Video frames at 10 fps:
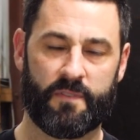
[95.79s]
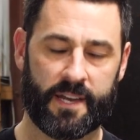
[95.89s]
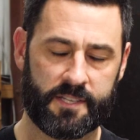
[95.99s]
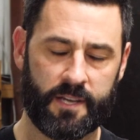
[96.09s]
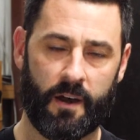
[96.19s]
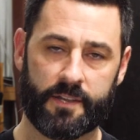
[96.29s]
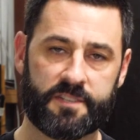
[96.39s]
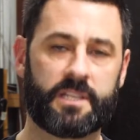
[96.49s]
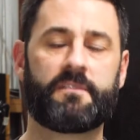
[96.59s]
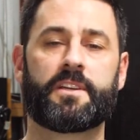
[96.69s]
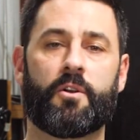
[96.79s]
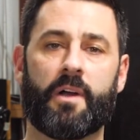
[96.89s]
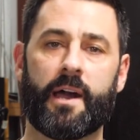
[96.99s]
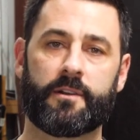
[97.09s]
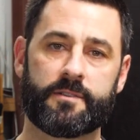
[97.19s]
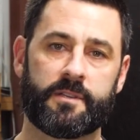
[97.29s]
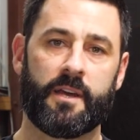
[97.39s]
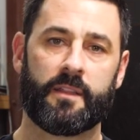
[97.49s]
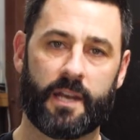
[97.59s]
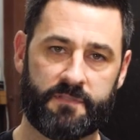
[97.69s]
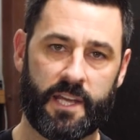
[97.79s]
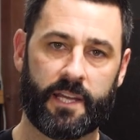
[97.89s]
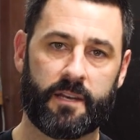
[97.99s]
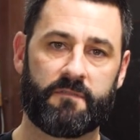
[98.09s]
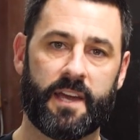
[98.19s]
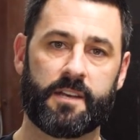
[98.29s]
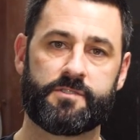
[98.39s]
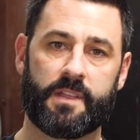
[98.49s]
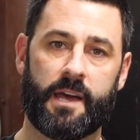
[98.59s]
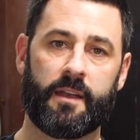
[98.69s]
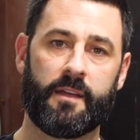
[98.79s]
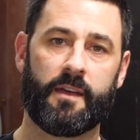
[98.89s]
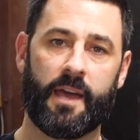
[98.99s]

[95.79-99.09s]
We've had a ton of CVO riders that have taken advantage of that,